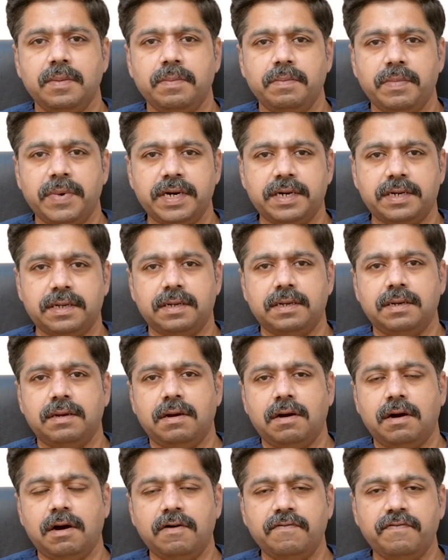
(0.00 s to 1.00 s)
but
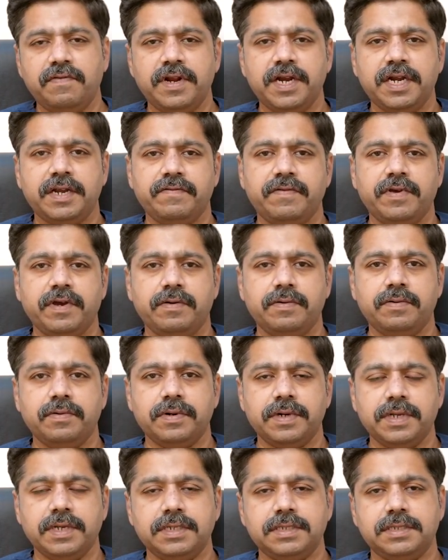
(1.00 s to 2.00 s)
of late we have
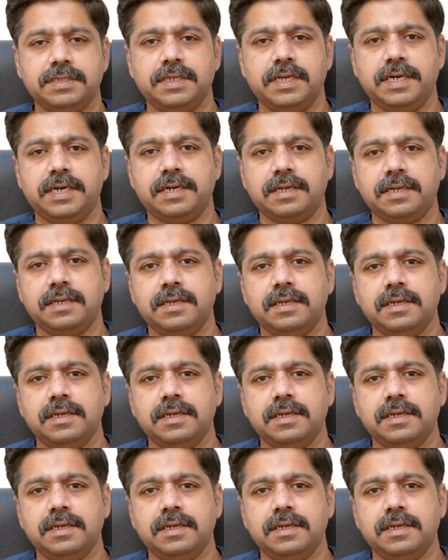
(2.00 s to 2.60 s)
noticed that